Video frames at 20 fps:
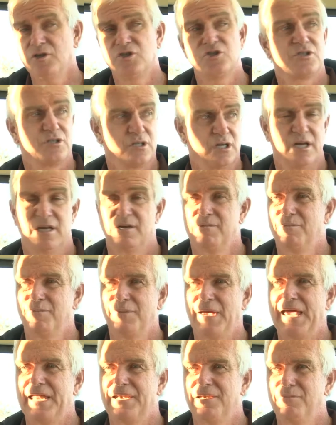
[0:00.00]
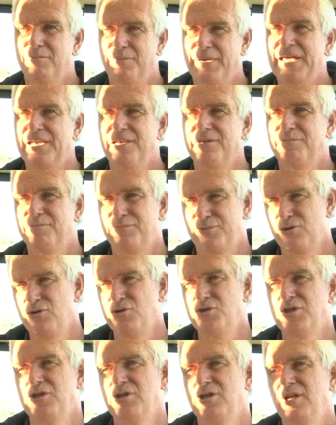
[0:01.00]
Just bad
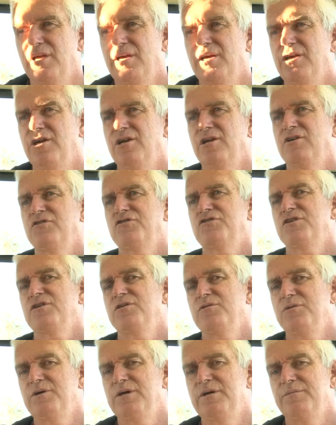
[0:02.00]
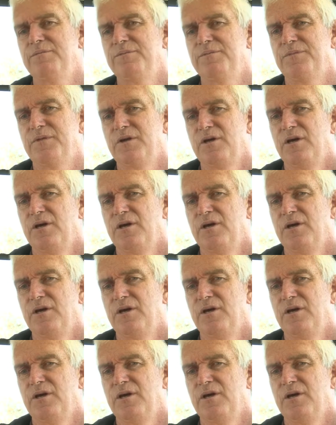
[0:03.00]
bruise in the leg, so